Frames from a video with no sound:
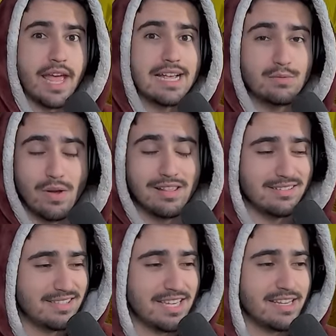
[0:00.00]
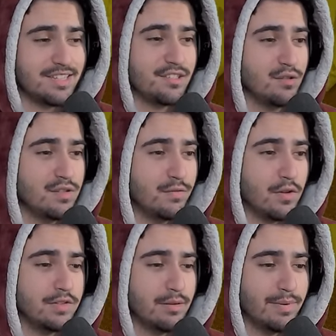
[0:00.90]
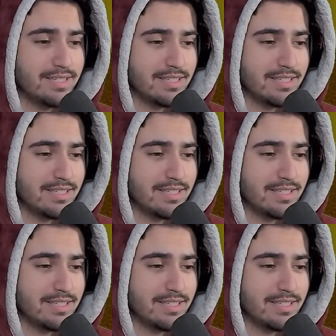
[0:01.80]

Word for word: as well as the exclusive ultimates